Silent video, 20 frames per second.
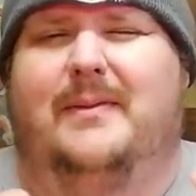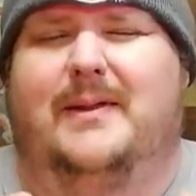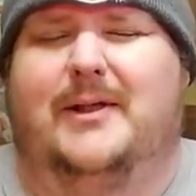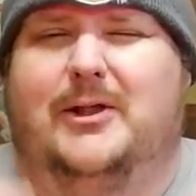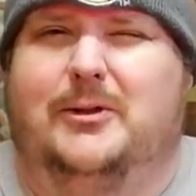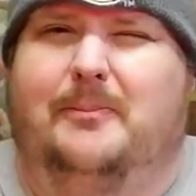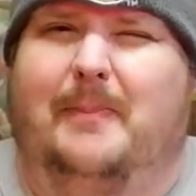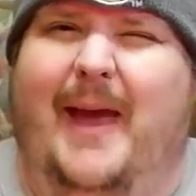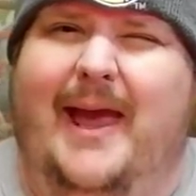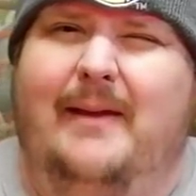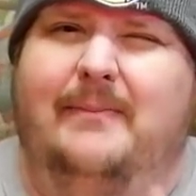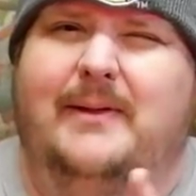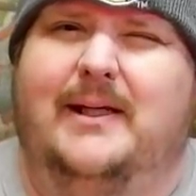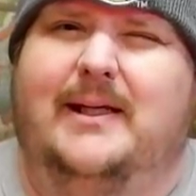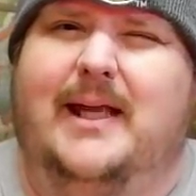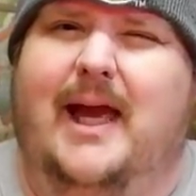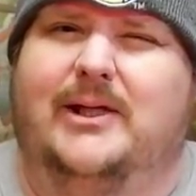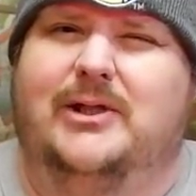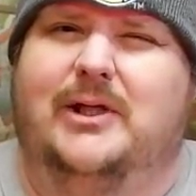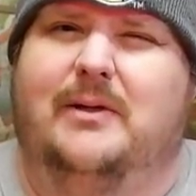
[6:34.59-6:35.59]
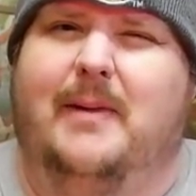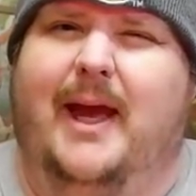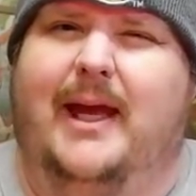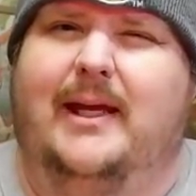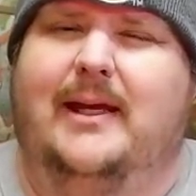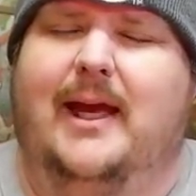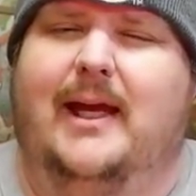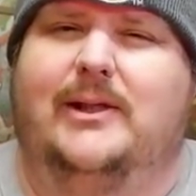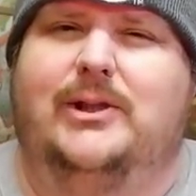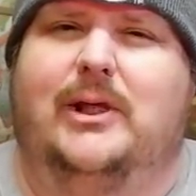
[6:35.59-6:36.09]
Spam detection
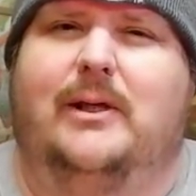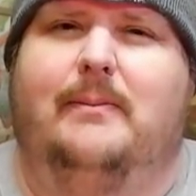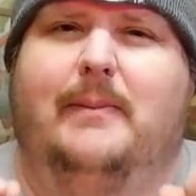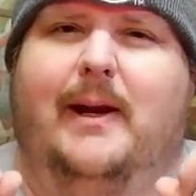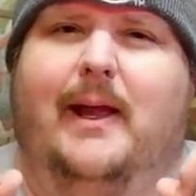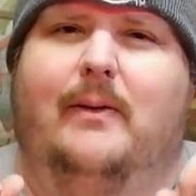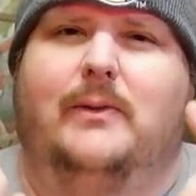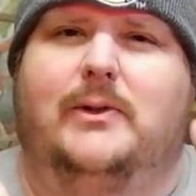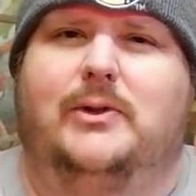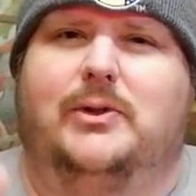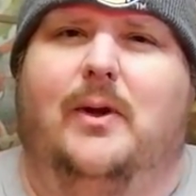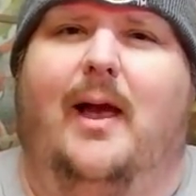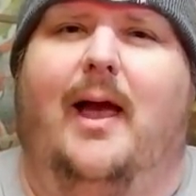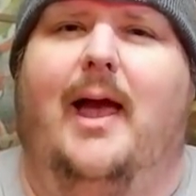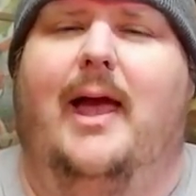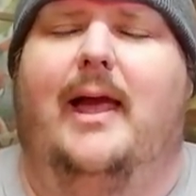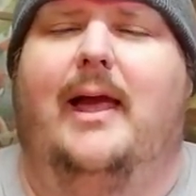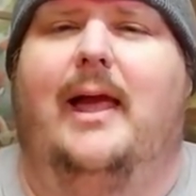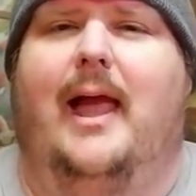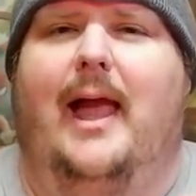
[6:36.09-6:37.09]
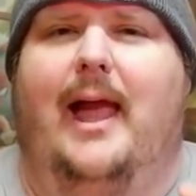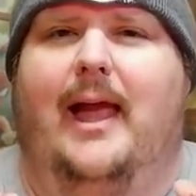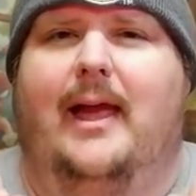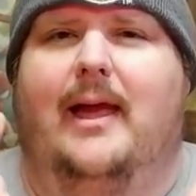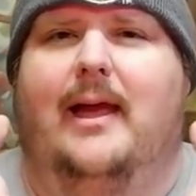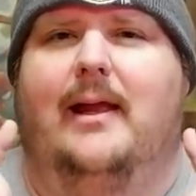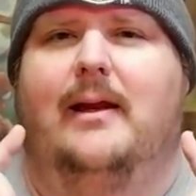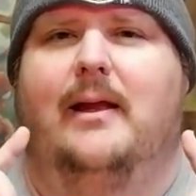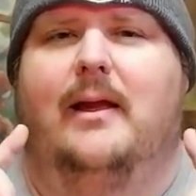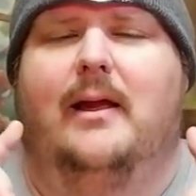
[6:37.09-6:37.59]
might catch it, but I will try
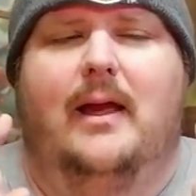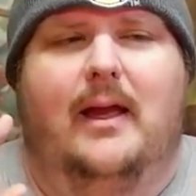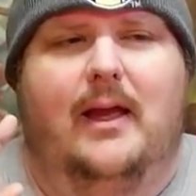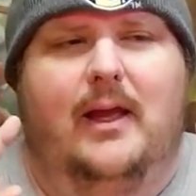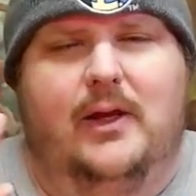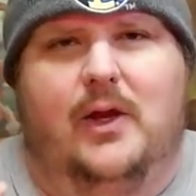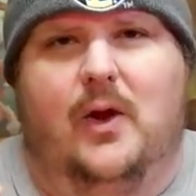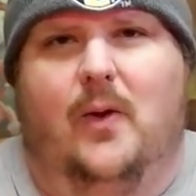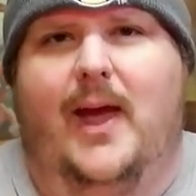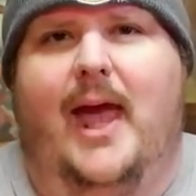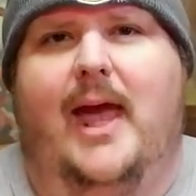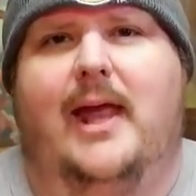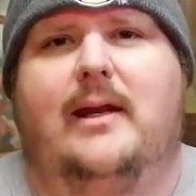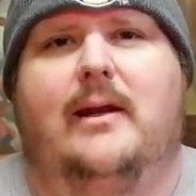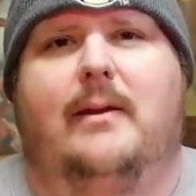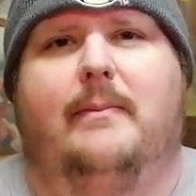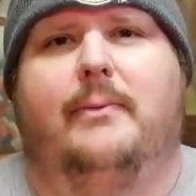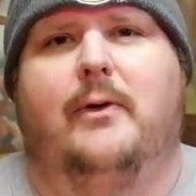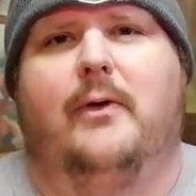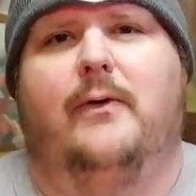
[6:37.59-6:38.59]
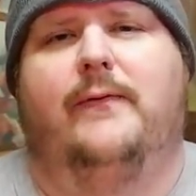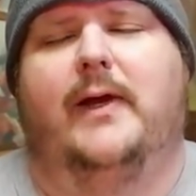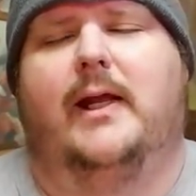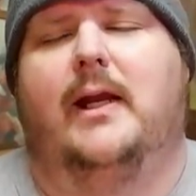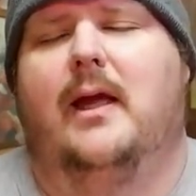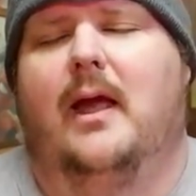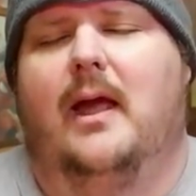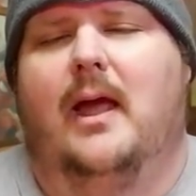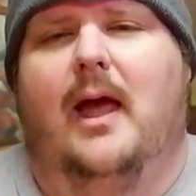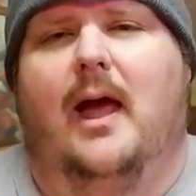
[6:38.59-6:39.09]
and go ahead and approve
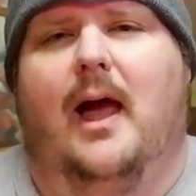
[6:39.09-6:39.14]
it.